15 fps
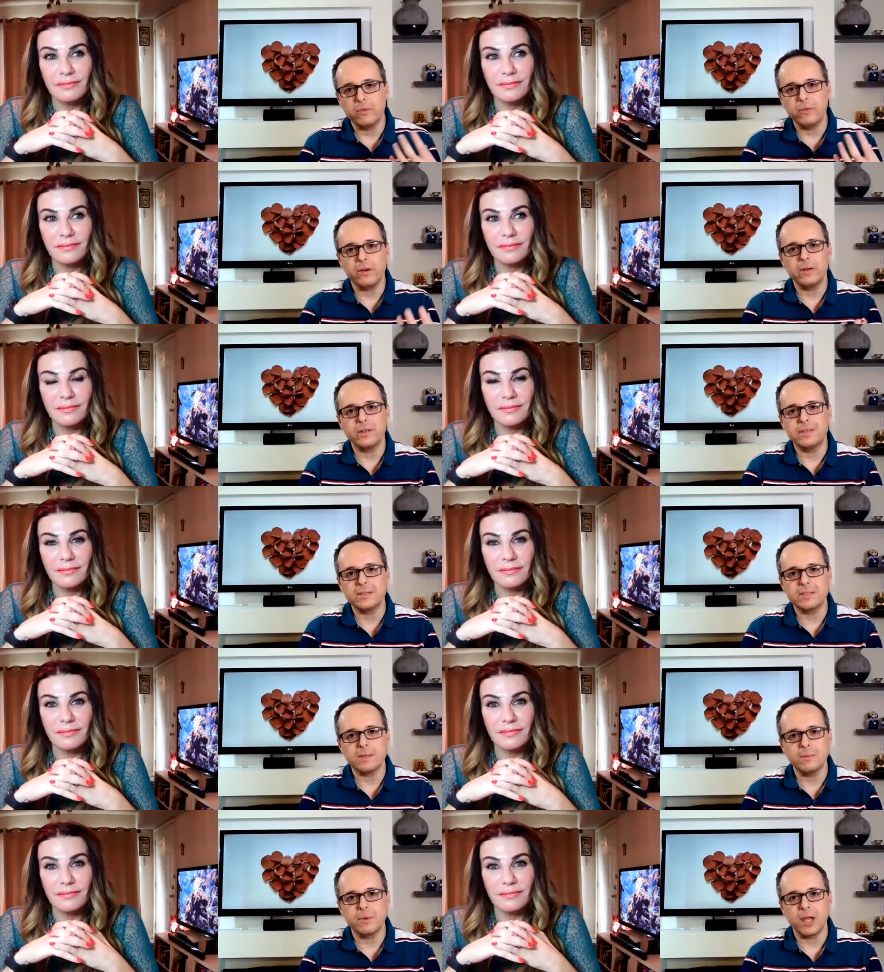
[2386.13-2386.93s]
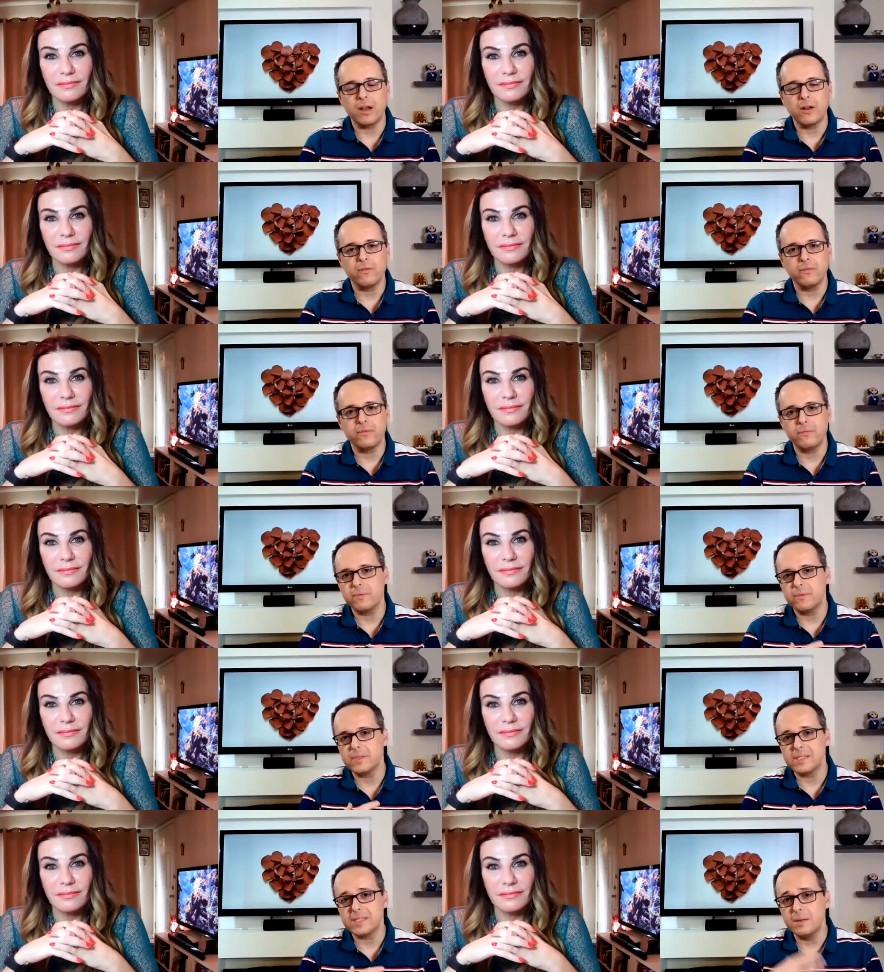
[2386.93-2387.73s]
Speaker 1: There's some kind of
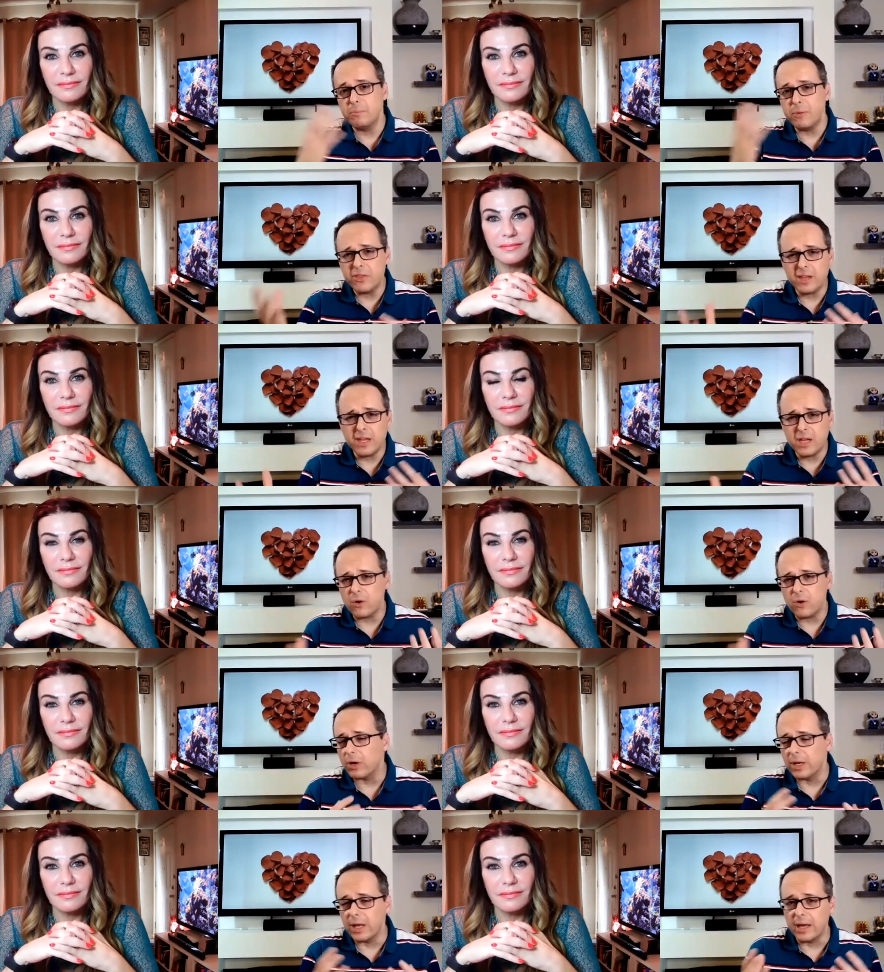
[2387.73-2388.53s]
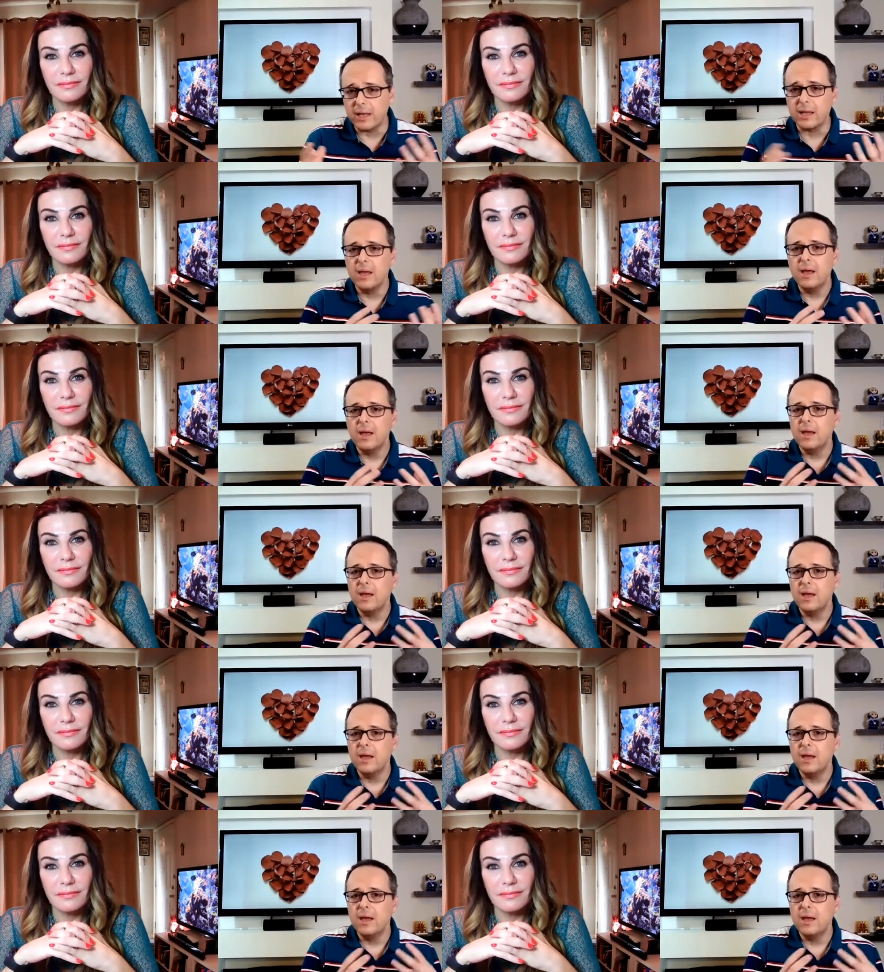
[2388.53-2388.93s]
sympathy or like.